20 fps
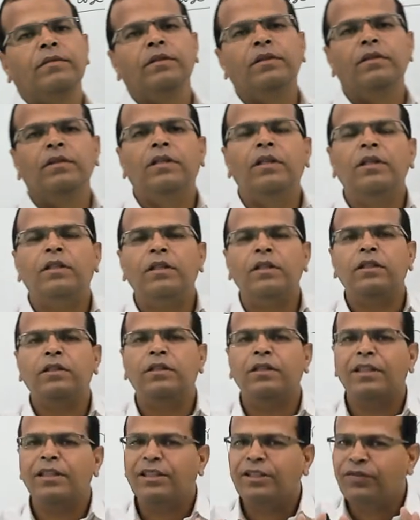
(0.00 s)
this
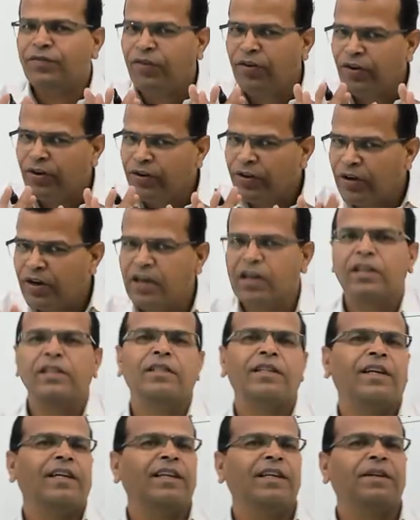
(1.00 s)
is just for your
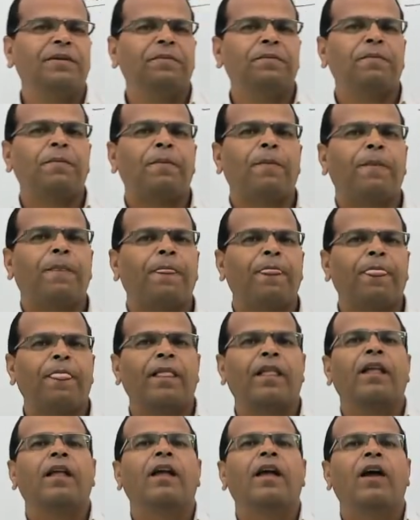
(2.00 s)
understanding
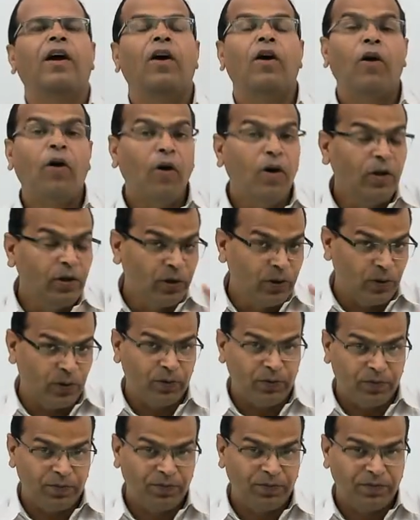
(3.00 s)

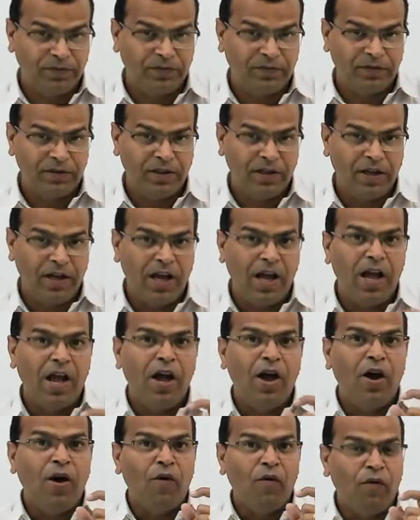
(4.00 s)
although
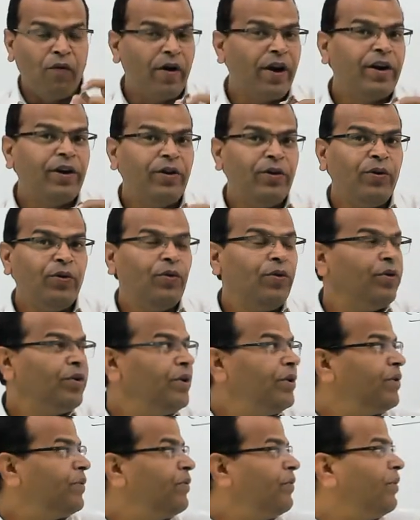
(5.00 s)
when you
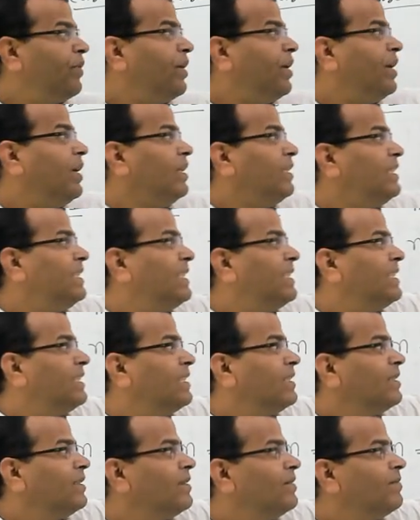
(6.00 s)

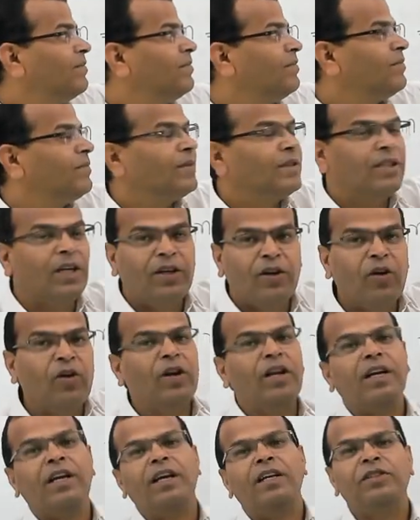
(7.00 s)
increase the
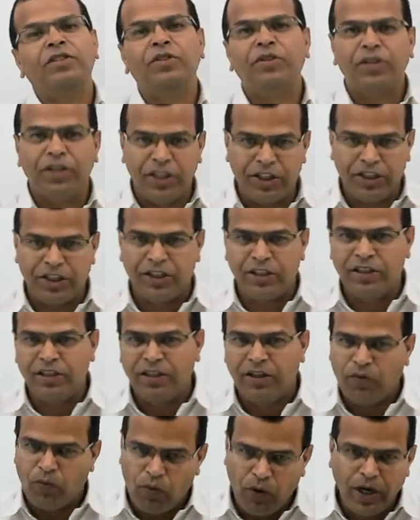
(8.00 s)
donor
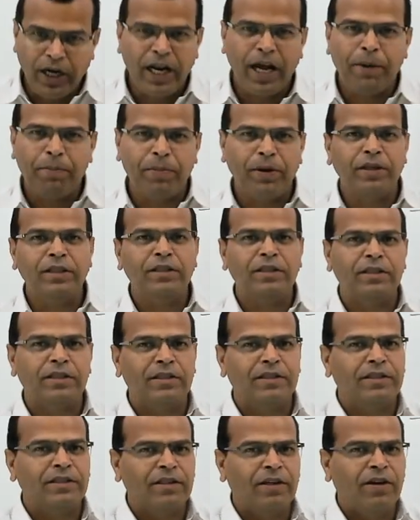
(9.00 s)
concentration, what happens
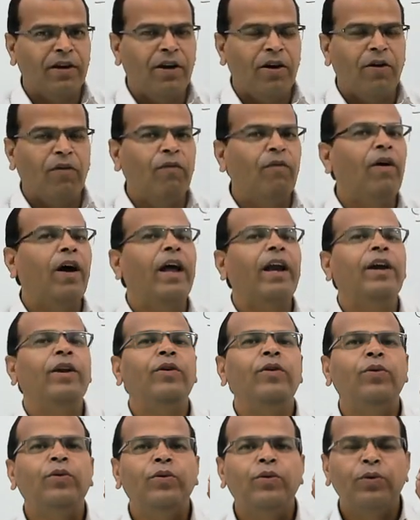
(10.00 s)
when
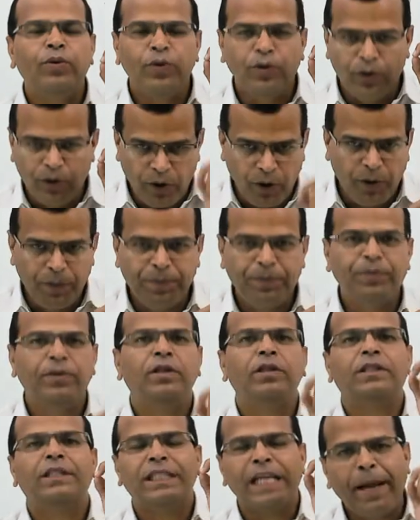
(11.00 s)
you dope
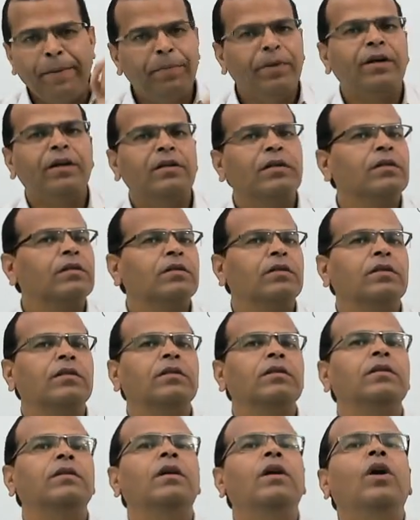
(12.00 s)
the
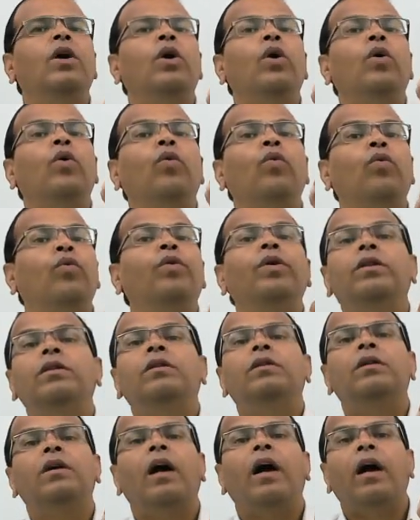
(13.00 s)
semiconductor
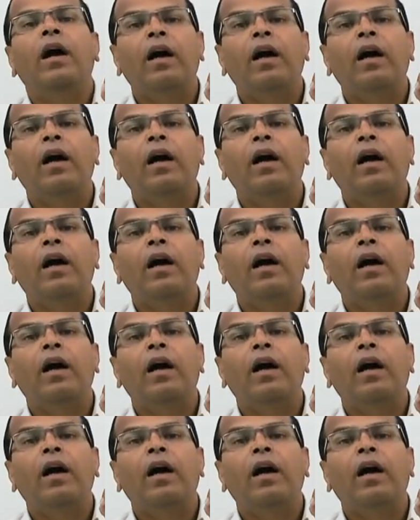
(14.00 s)
with